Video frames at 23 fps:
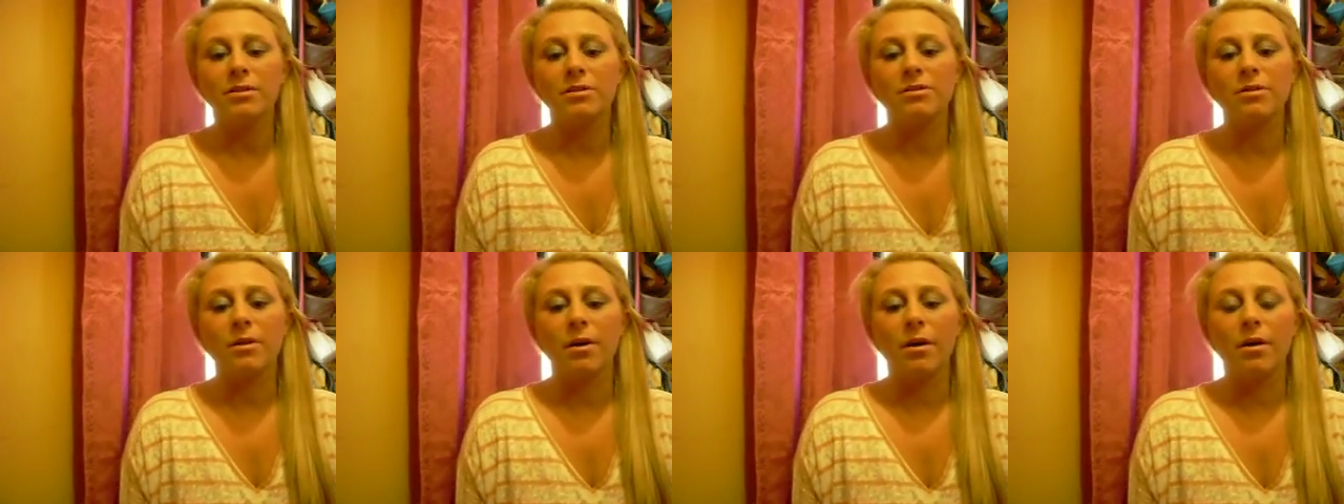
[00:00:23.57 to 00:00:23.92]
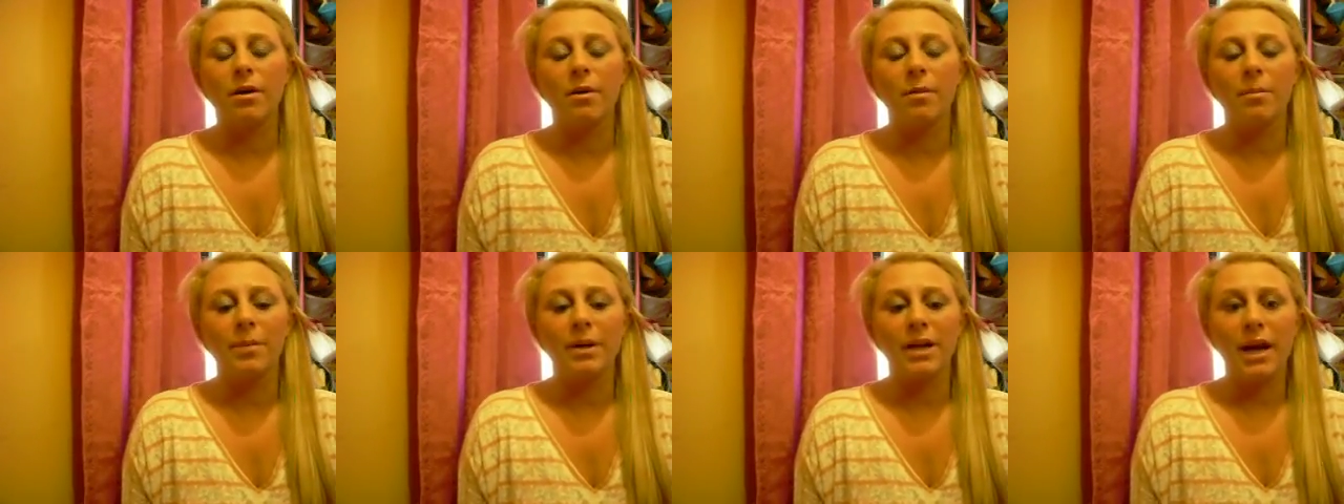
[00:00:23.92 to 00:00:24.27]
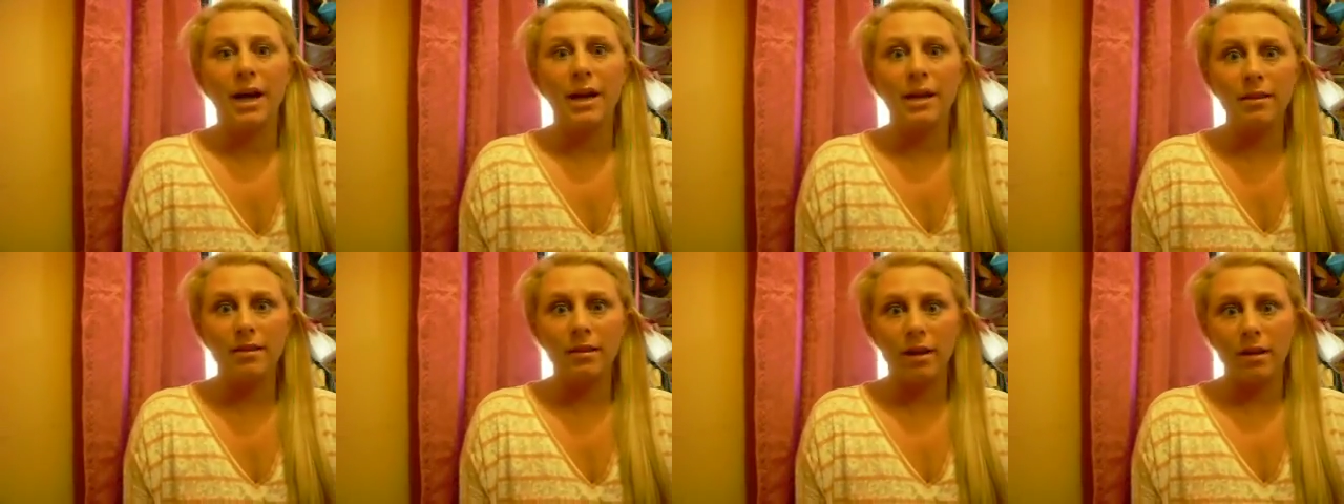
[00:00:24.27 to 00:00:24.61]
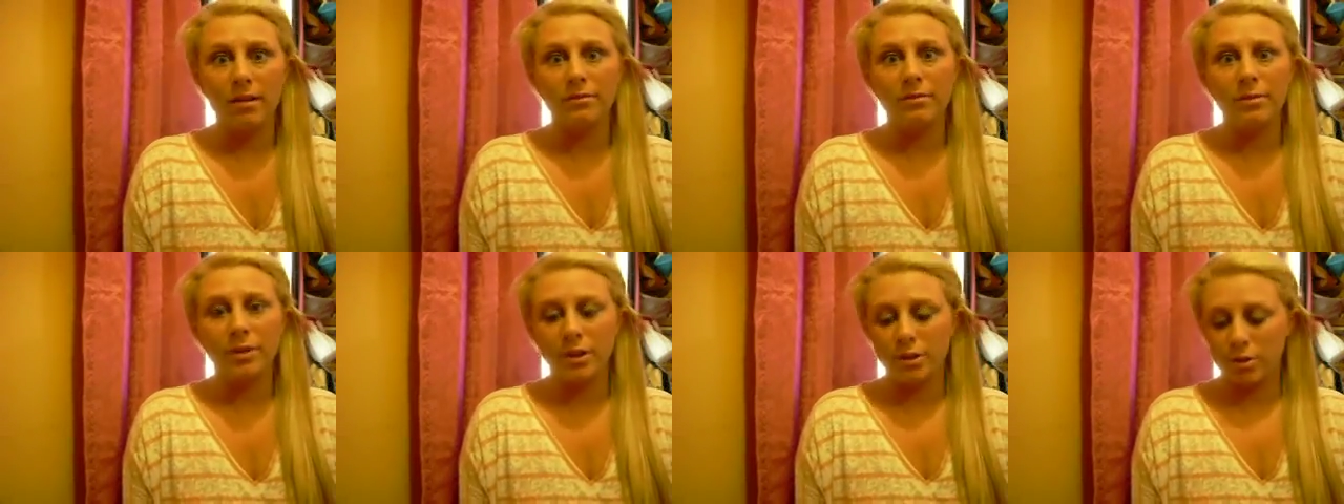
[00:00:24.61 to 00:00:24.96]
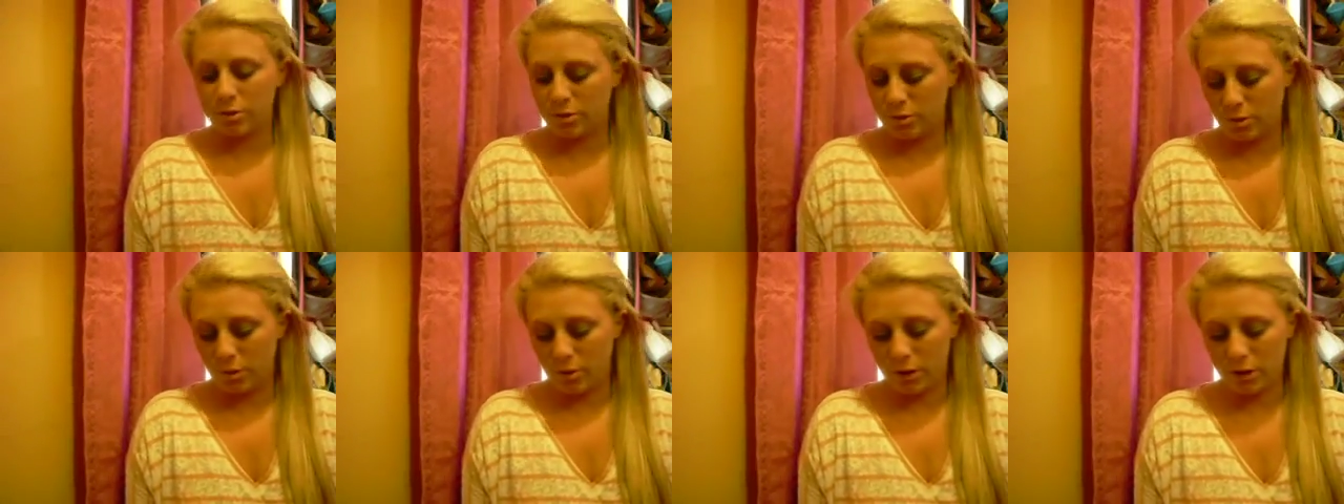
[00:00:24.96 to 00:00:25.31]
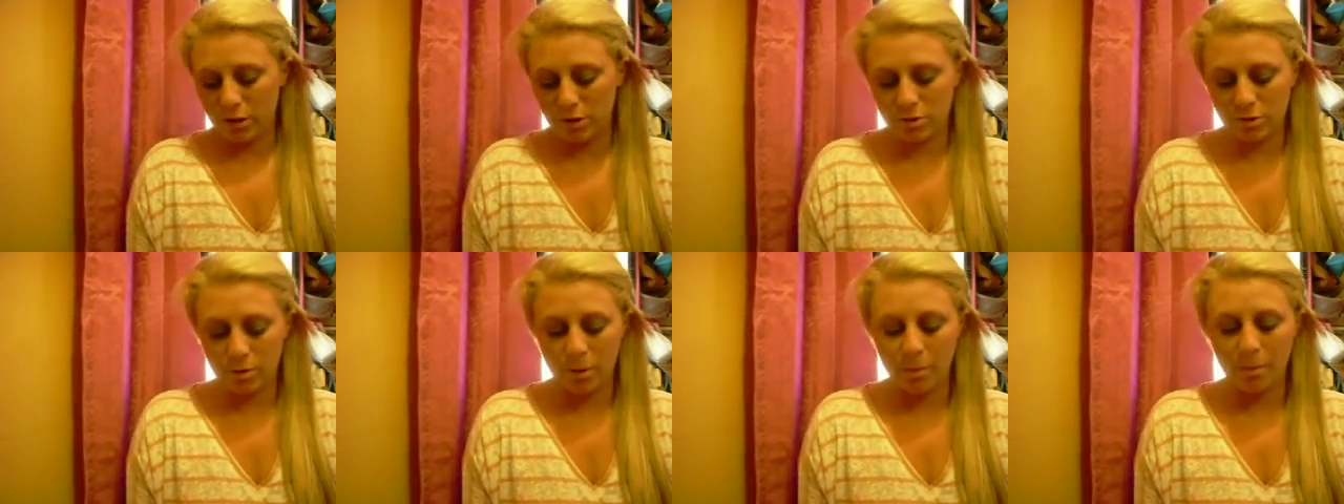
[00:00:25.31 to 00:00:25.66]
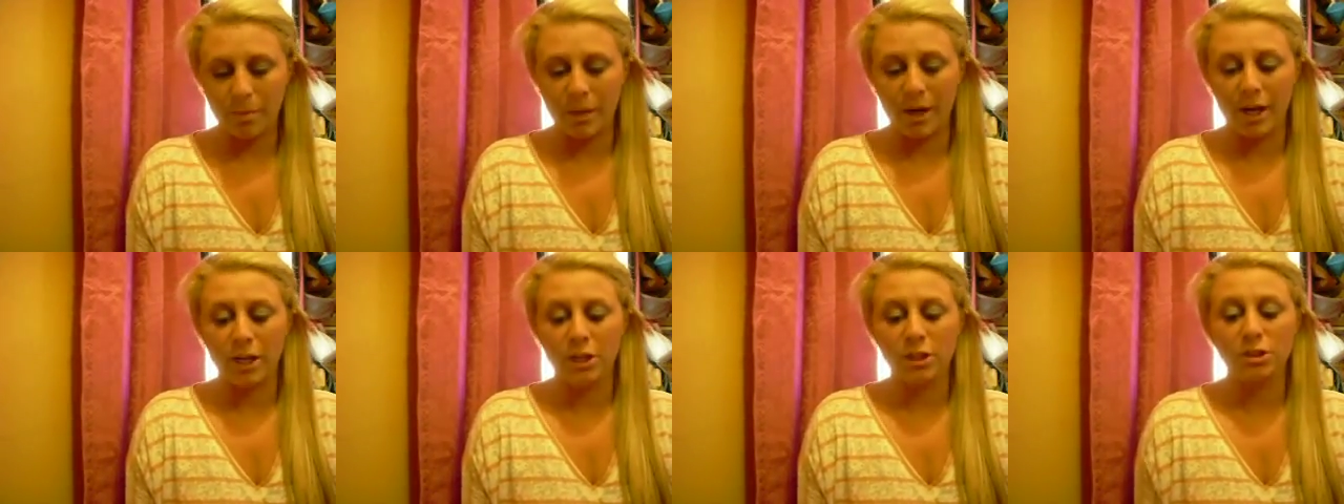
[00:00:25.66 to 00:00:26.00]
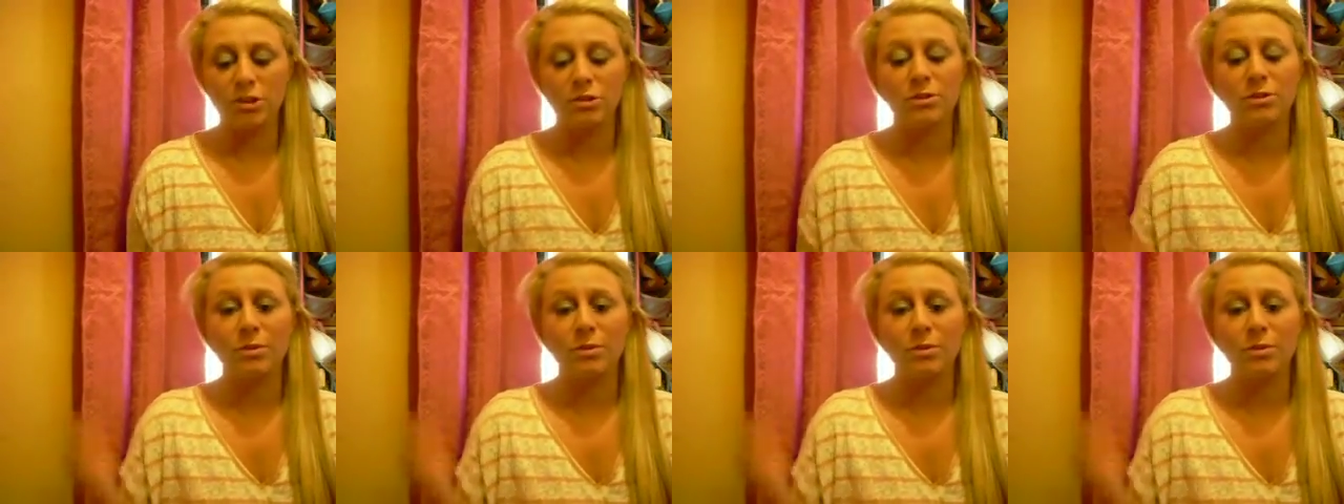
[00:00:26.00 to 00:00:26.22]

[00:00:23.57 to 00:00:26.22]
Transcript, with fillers: So, but I love this store so much.